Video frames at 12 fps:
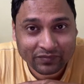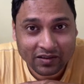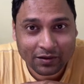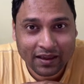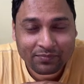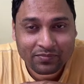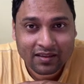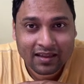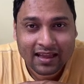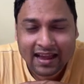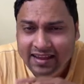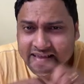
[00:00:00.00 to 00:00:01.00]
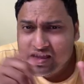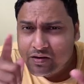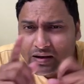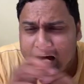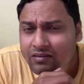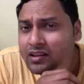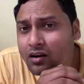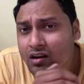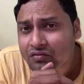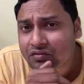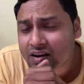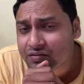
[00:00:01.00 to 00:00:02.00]
Okay, I think you'll have a lot
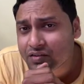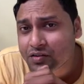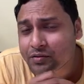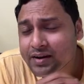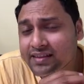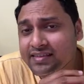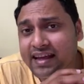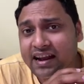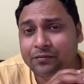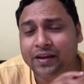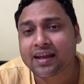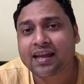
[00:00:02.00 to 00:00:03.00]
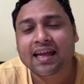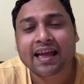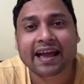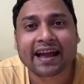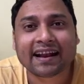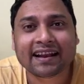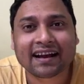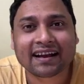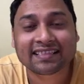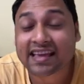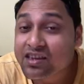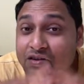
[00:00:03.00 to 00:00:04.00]
of fun if you do it in that way. And
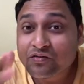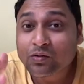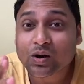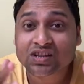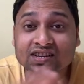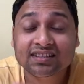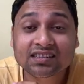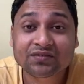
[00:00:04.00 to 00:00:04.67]
thank you for watching this